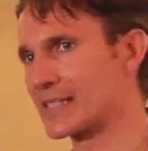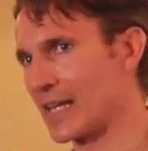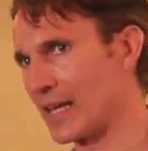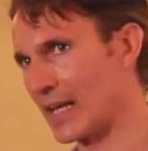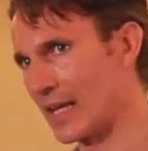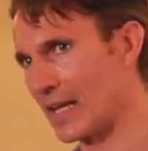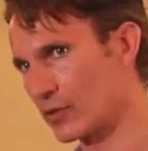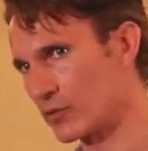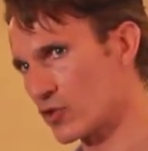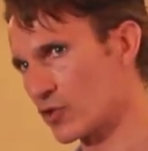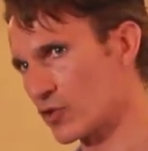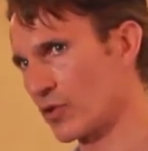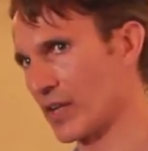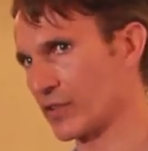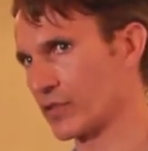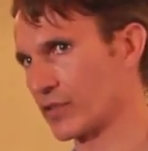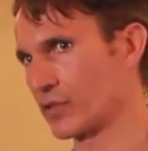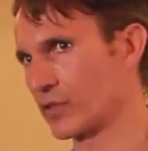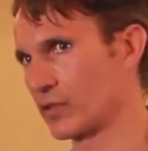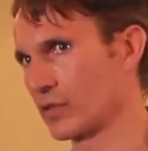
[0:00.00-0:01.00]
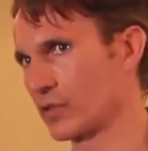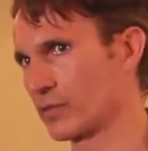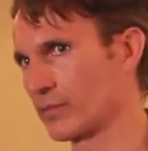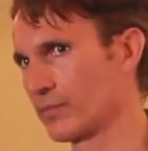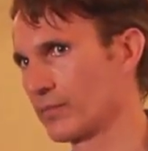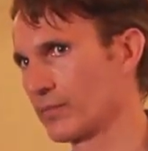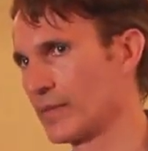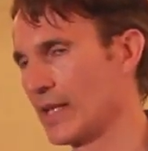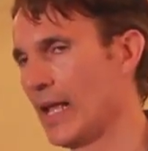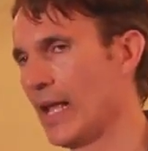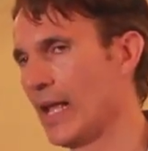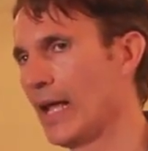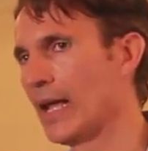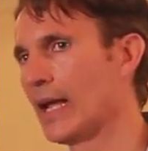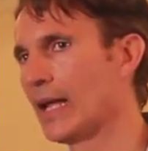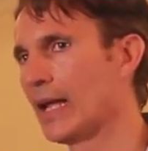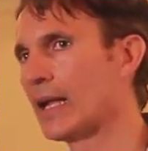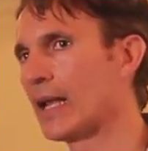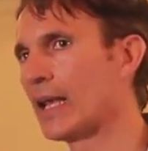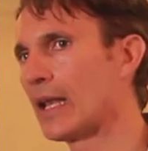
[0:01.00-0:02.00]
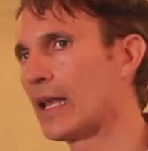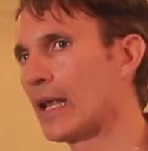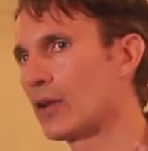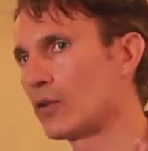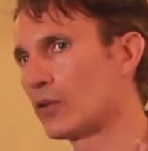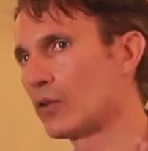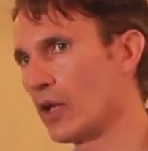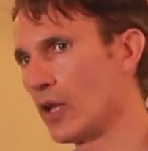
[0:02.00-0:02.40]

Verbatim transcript: a lot of trust and a lot of